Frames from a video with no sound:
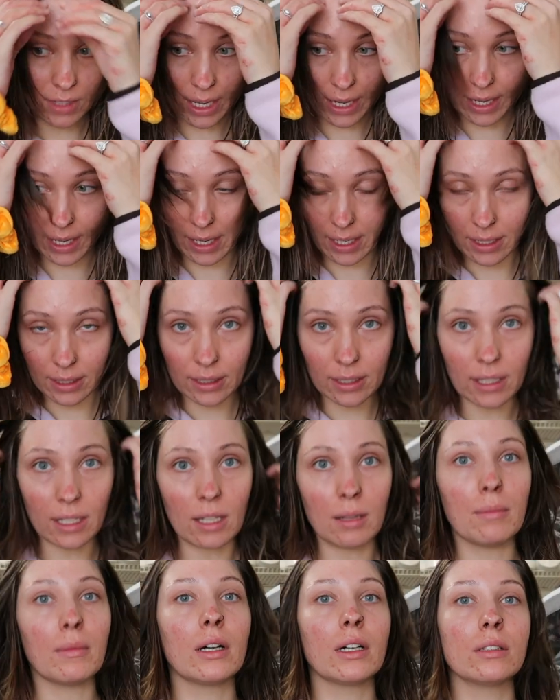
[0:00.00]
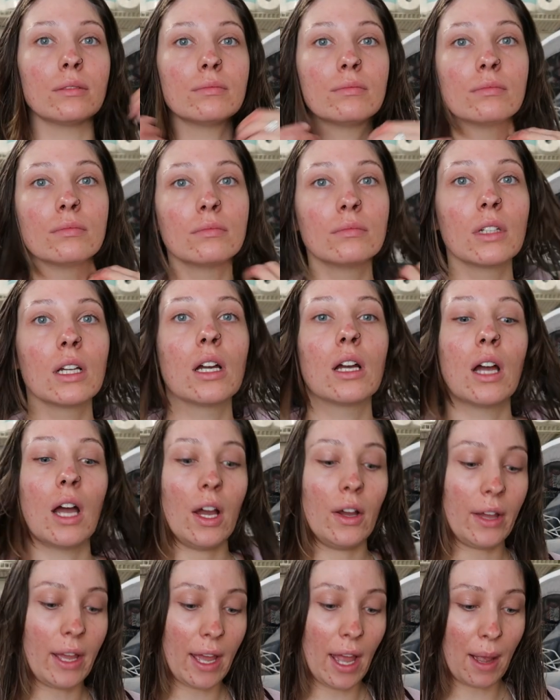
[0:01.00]
I kind of look emo.
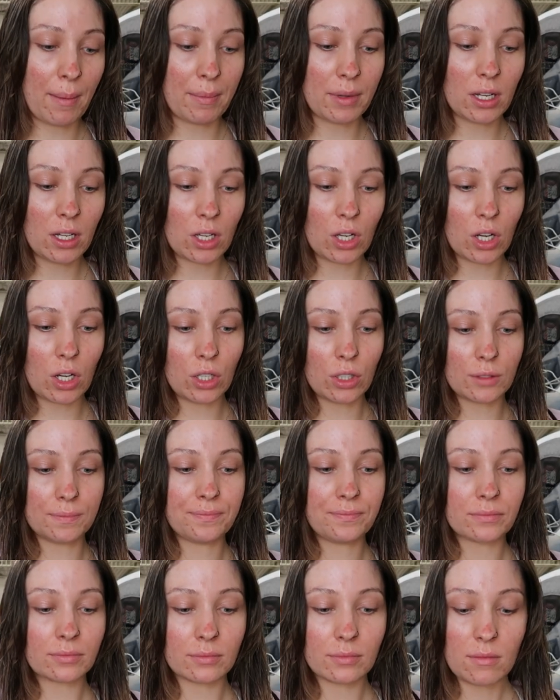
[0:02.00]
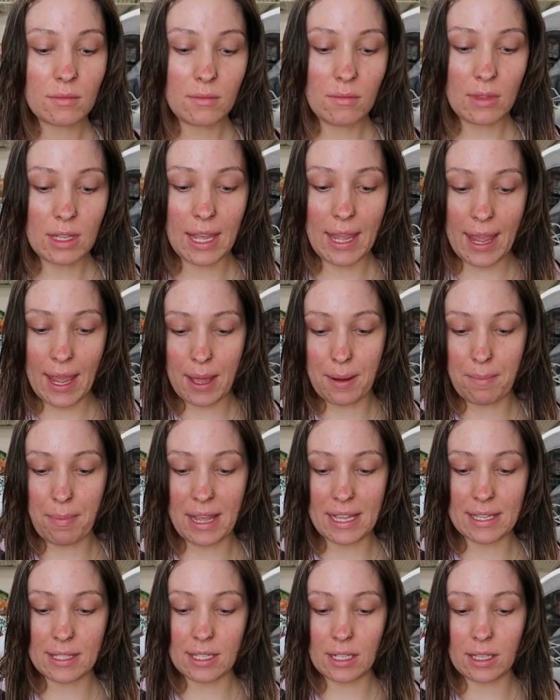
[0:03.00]
Okay, I'm gonna go and
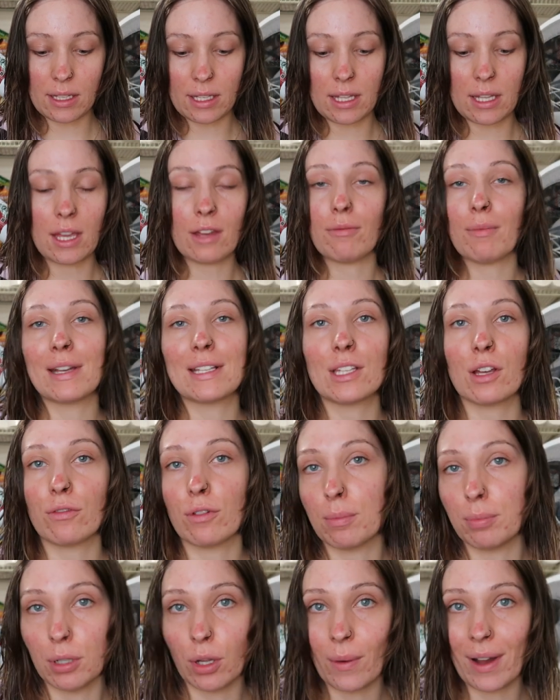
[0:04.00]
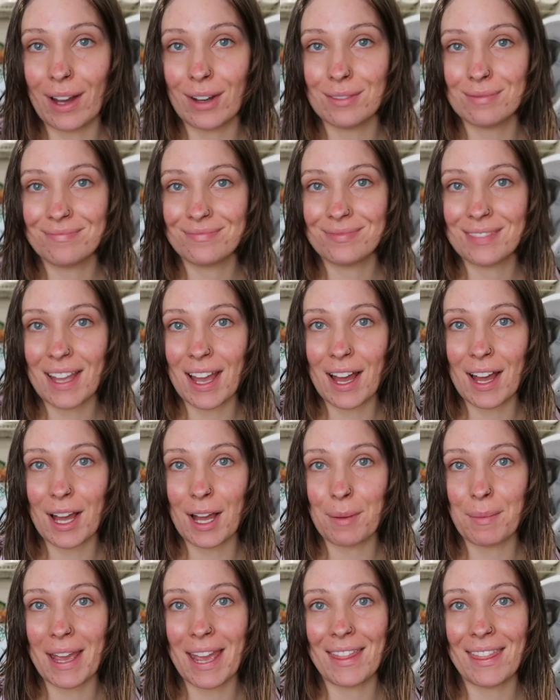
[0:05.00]
basically give myself a blowout,
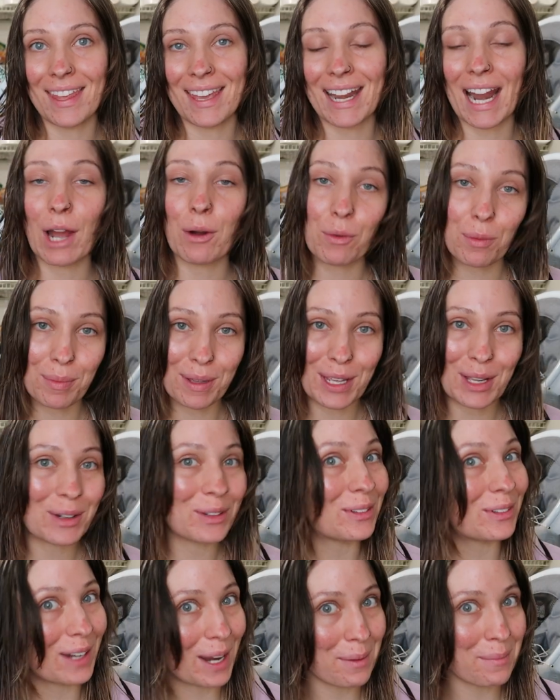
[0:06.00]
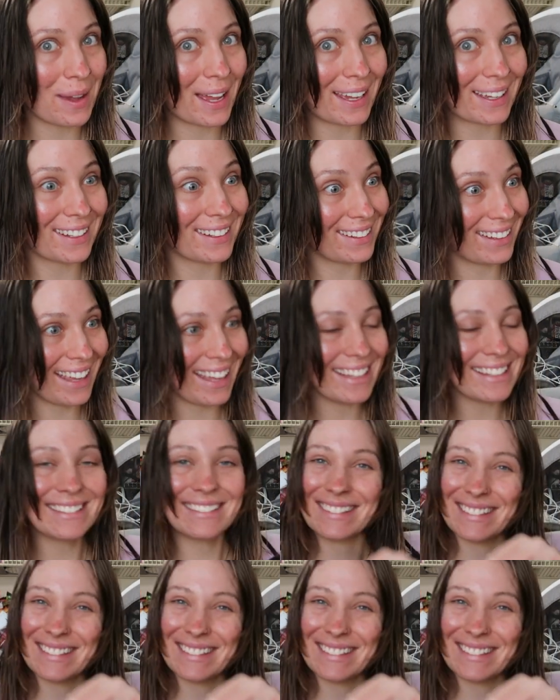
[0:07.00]
um, and then I will be right back, okay?